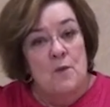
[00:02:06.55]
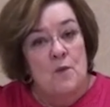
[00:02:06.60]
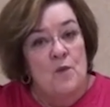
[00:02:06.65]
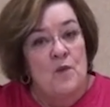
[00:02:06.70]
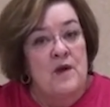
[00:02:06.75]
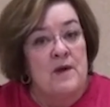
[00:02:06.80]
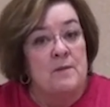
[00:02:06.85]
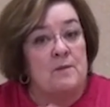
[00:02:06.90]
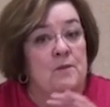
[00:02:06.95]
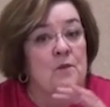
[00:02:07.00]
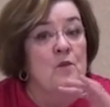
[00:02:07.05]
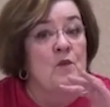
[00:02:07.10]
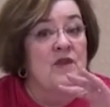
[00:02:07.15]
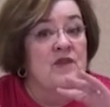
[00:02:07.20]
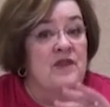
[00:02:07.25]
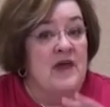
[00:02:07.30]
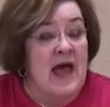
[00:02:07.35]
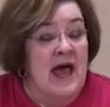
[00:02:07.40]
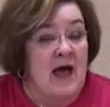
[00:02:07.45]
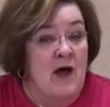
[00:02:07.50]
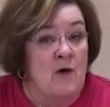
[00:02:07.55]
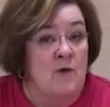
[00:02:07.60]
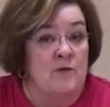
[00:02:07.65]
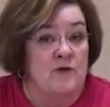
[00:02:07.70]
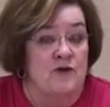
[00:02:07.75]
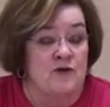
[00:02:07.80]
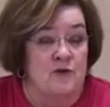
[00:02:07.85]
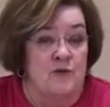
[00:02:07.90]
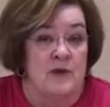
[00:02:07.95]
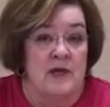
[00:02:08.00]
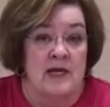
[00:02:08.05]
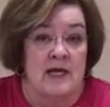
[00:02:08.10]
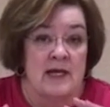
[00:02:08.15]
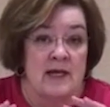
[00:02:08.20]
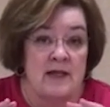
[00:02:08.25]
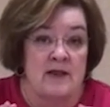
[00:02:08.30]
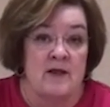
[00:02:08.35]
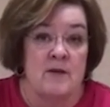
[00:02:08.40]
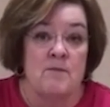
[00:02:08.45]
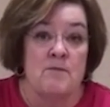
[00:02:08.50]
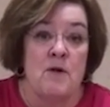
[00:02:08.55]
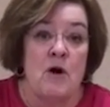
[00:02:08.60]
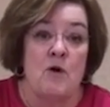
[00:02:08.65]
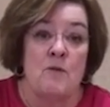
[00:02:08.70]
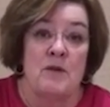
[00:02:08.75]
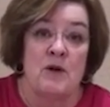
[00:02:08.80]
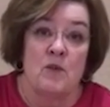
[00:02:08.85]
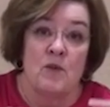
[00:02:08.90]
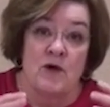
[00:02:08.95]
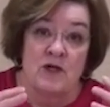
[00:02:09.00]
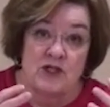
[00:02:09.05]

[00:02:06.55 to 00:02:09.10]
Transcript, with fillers: w- without doing it in the moment